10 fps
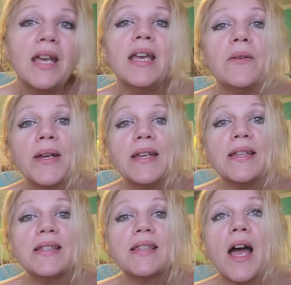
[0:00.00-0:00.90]

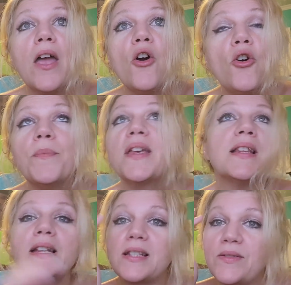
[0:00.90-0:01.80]
Anyways, I hope they
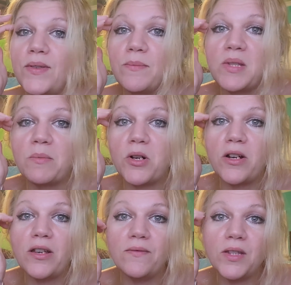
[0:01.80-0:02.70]
let us film
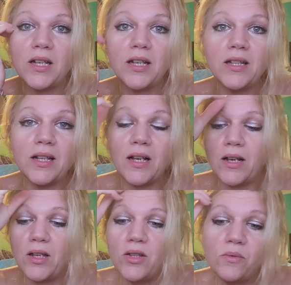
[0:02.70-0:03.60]
tomorrow. If not,
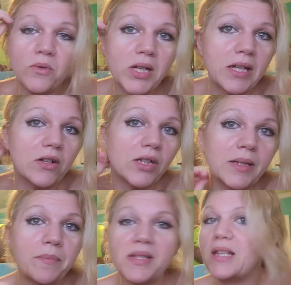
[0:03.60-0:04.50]
uh, you will get
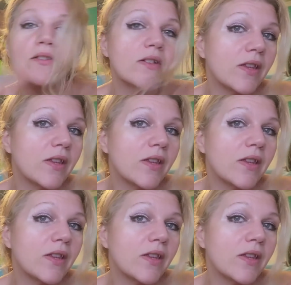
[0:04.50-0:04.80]
clips here or